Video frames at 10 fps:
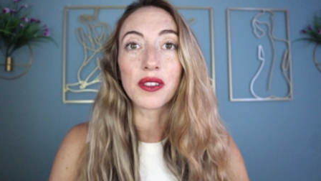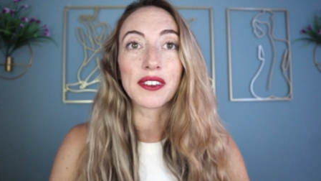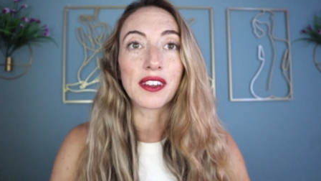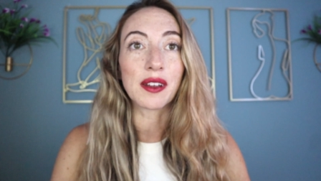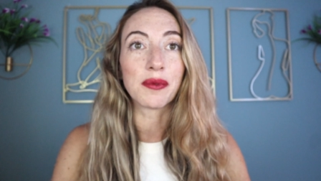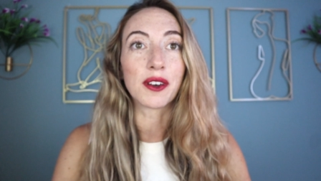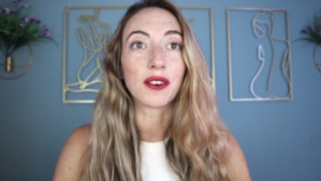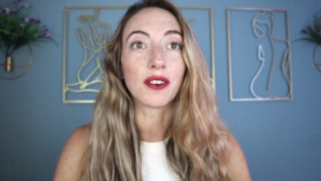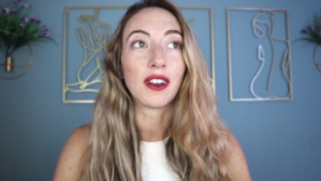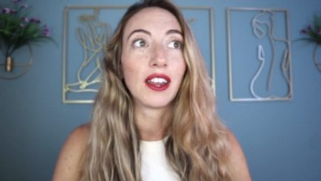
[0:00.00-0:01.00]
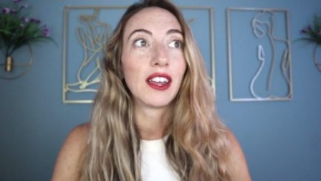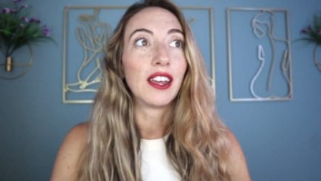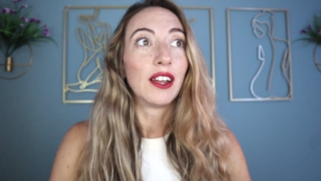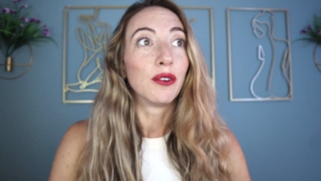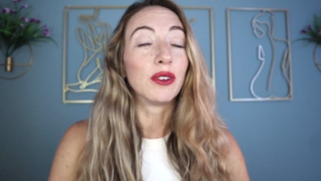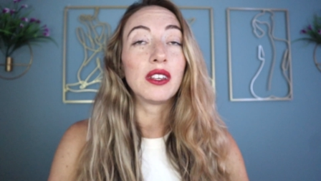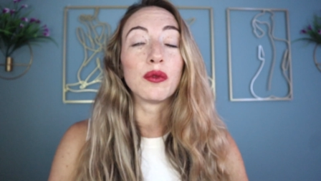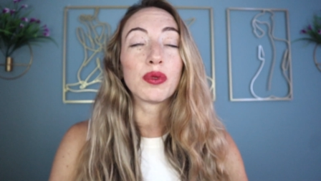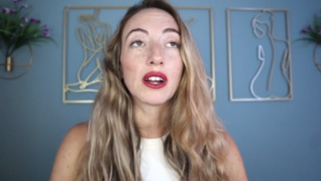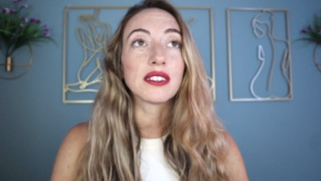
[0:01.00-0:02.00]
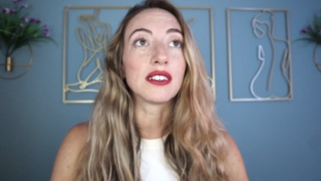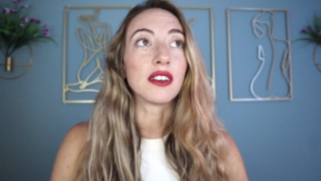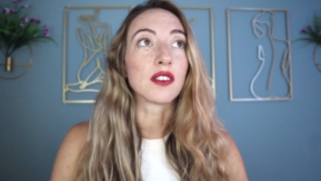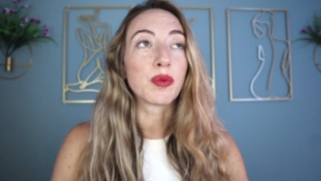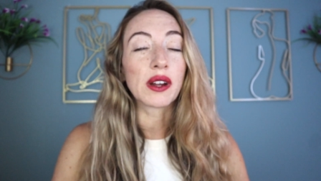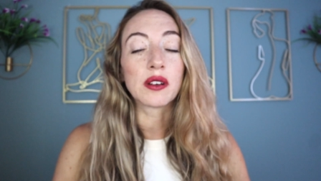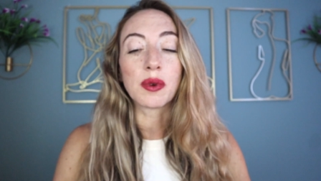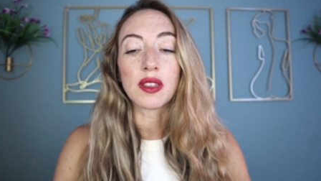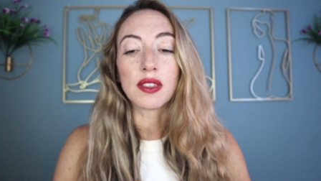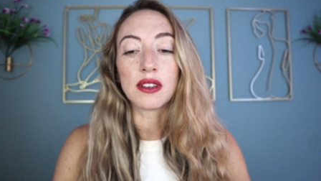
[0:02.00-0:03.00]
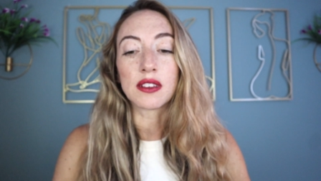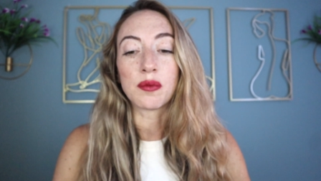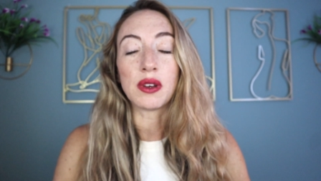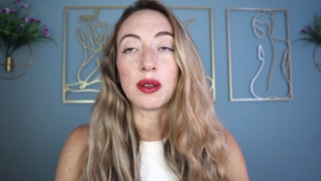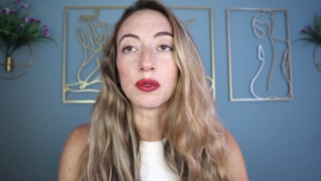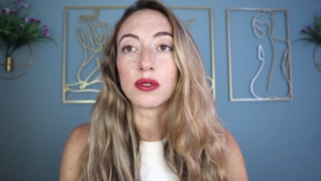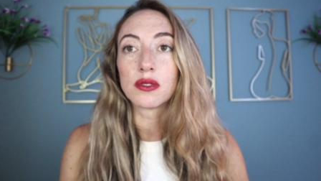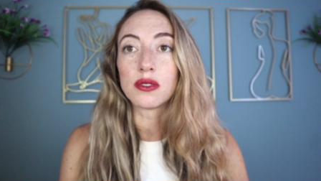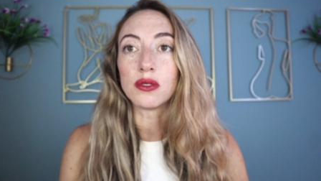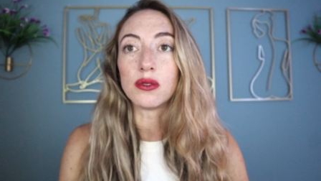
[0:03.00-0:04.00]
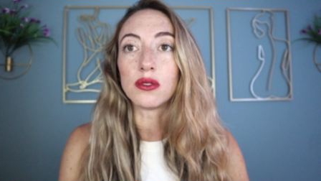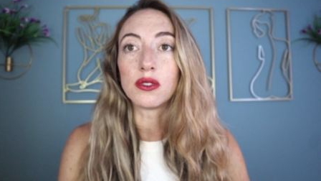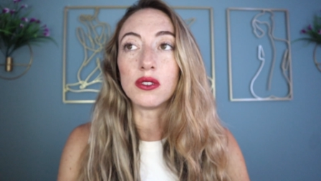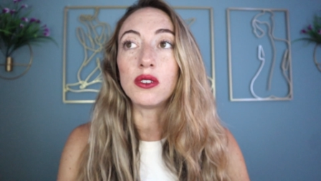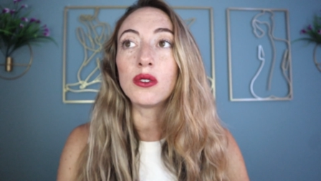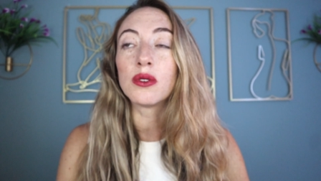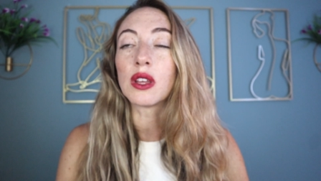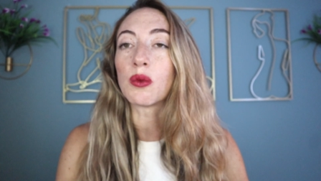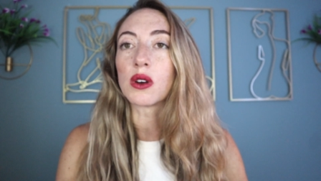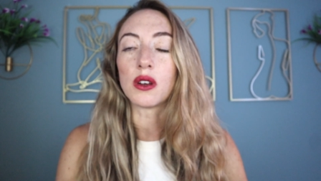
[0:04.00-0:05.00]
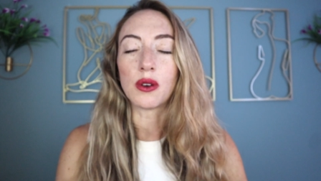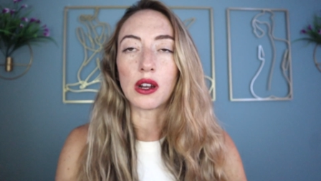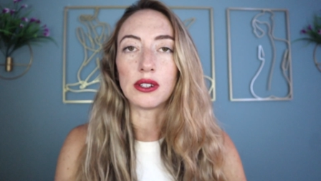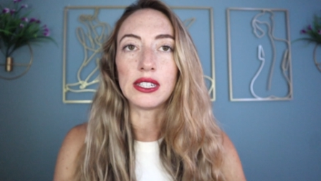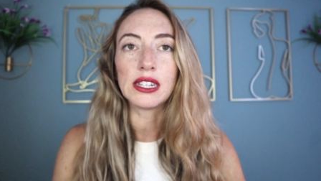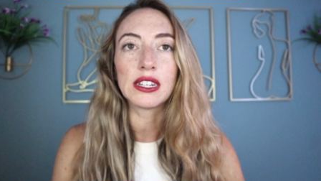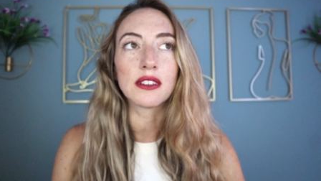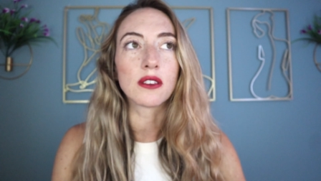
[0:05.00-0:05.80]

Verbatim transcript: all the time that are really impressed and inspired by the things I've been able to do, and they want to know how I did it.